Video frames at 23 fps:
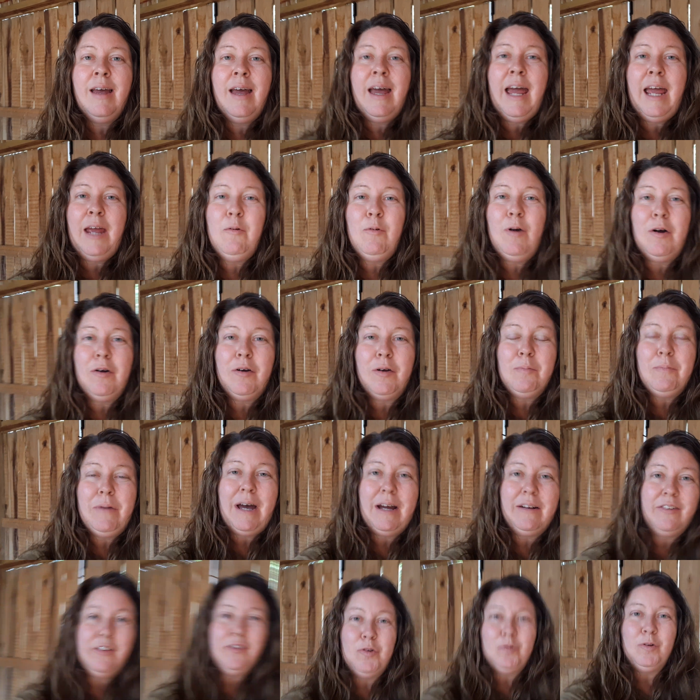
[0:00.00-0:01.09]
Hey, welcome
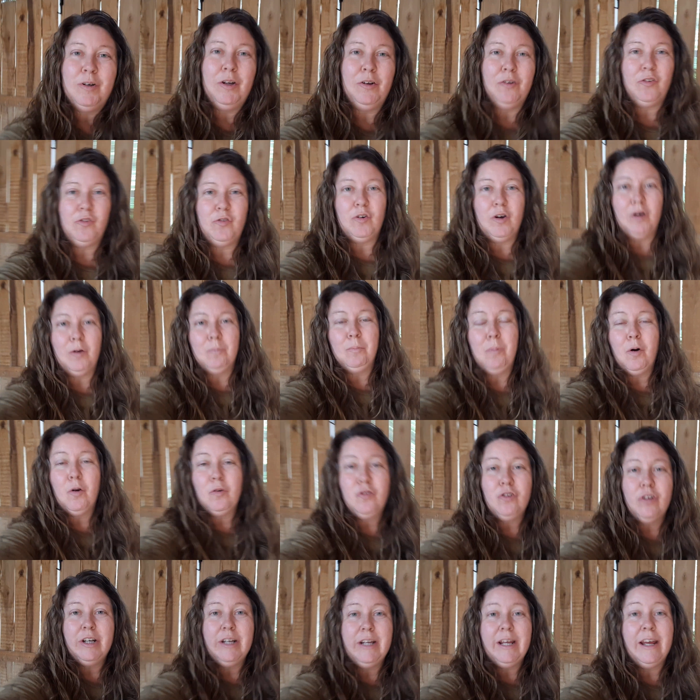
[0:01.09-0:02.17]
back to Twin Oaks Farm
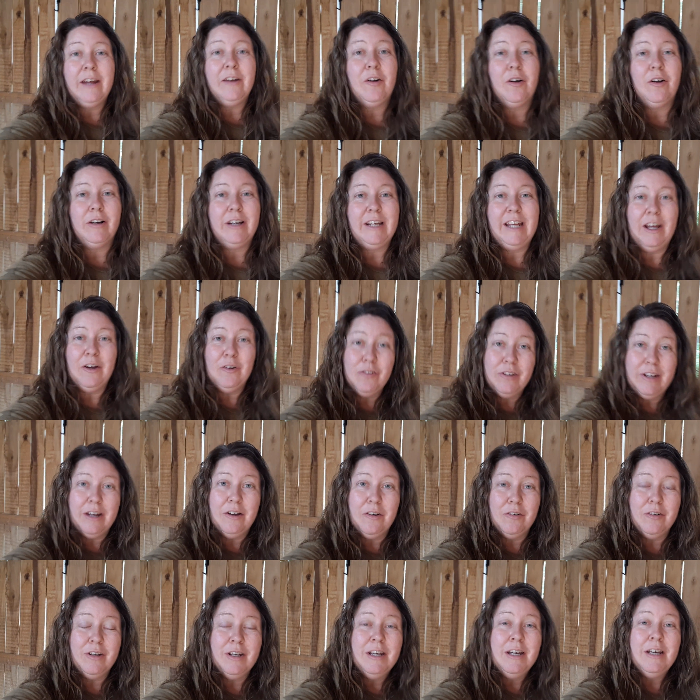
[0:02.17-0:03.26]
Poultry and our
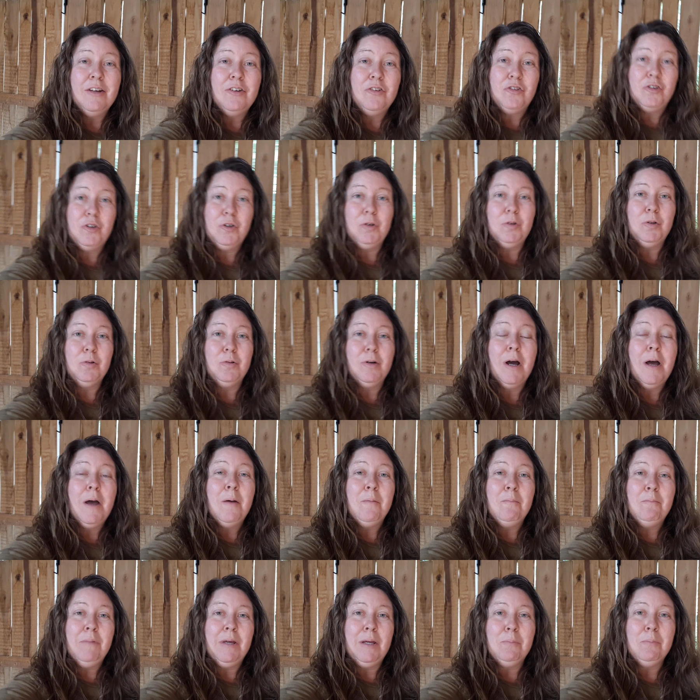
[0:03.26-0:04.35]
countdown to
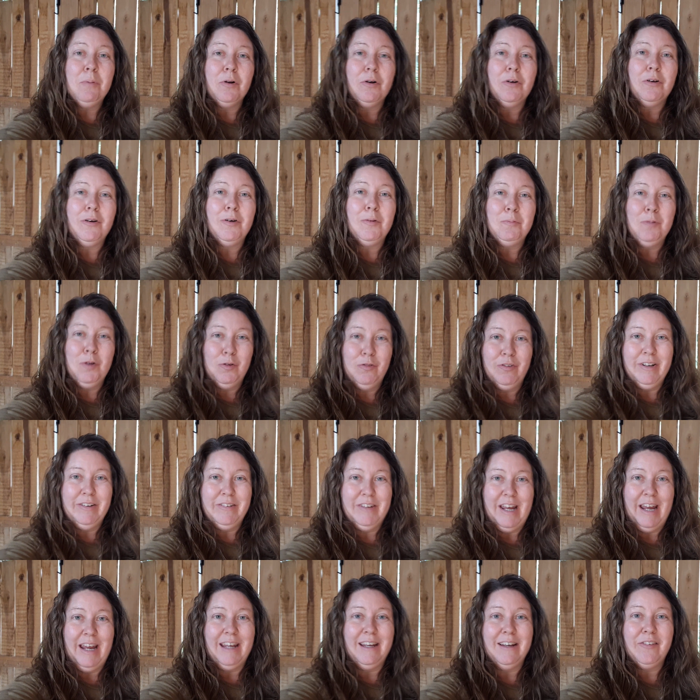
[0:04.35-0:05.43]
meat bird move-in
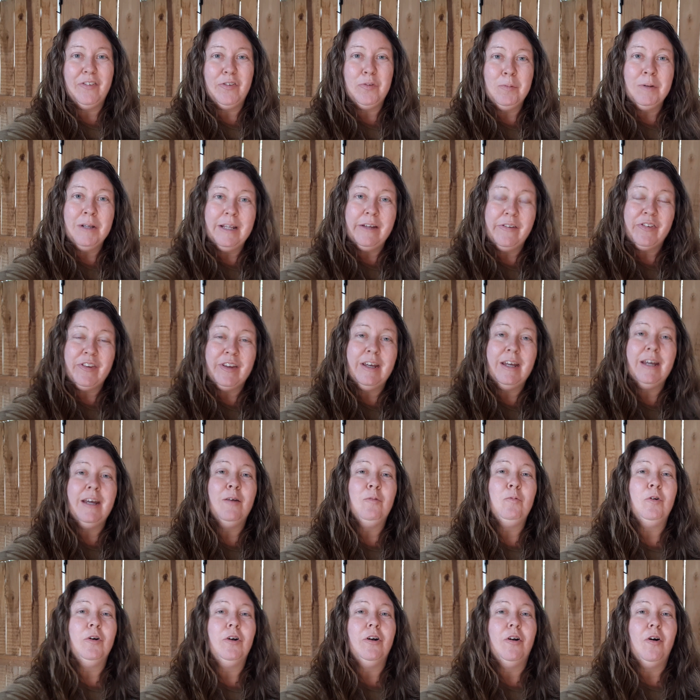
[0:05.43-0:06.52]
day. It's Melissa
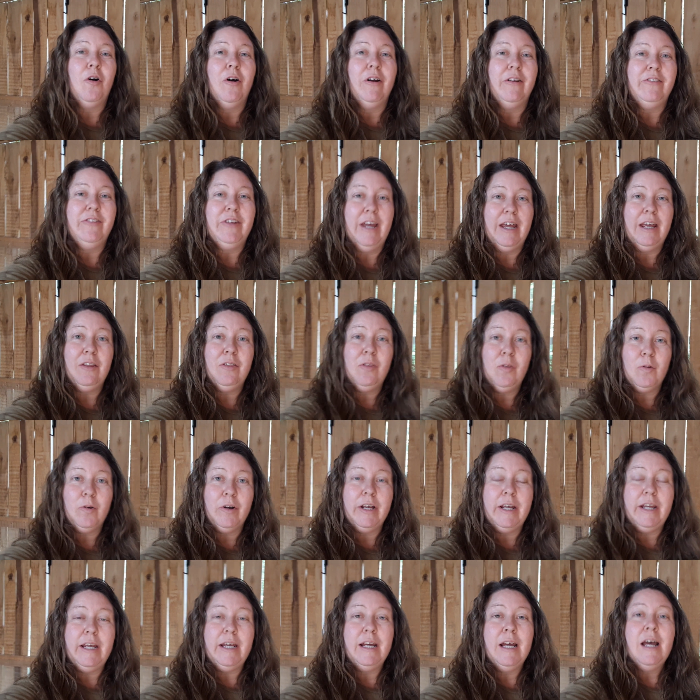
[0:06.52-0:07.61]
and we're on day
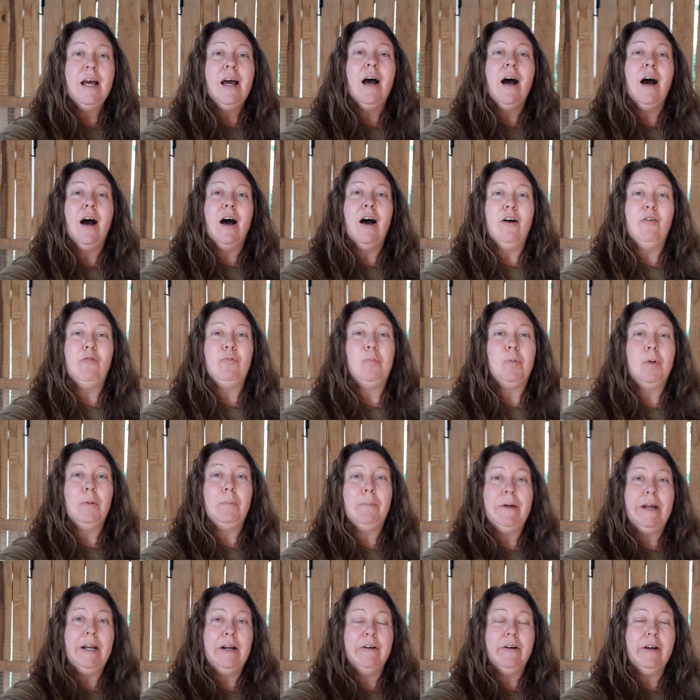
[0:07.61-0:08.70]
3 of
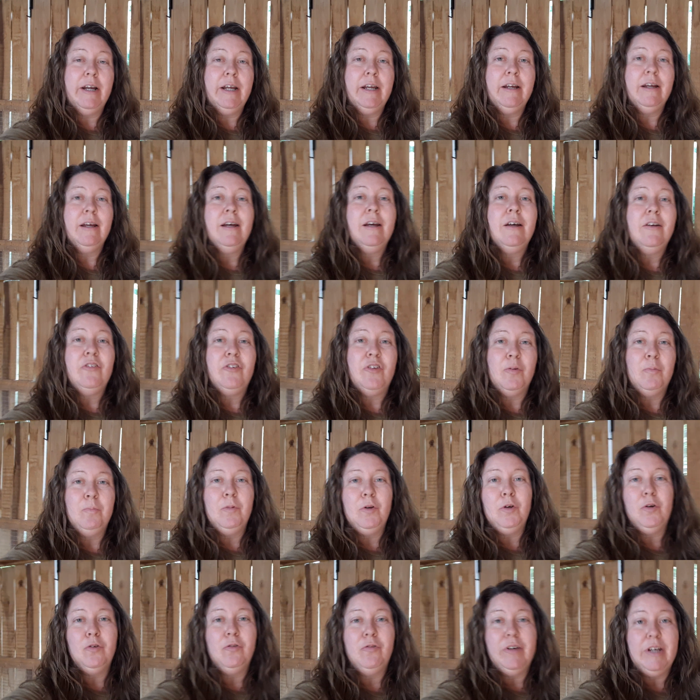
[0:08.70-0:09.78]
preparing to
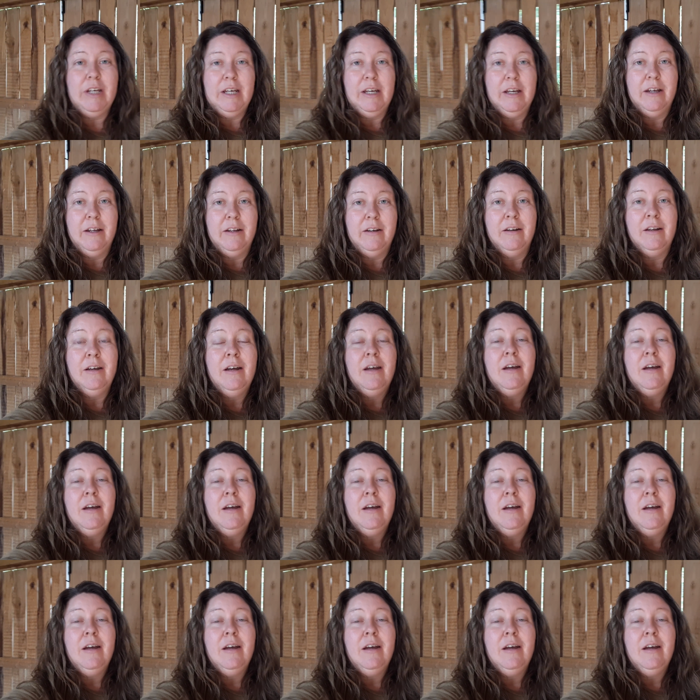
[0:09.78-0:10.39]
move in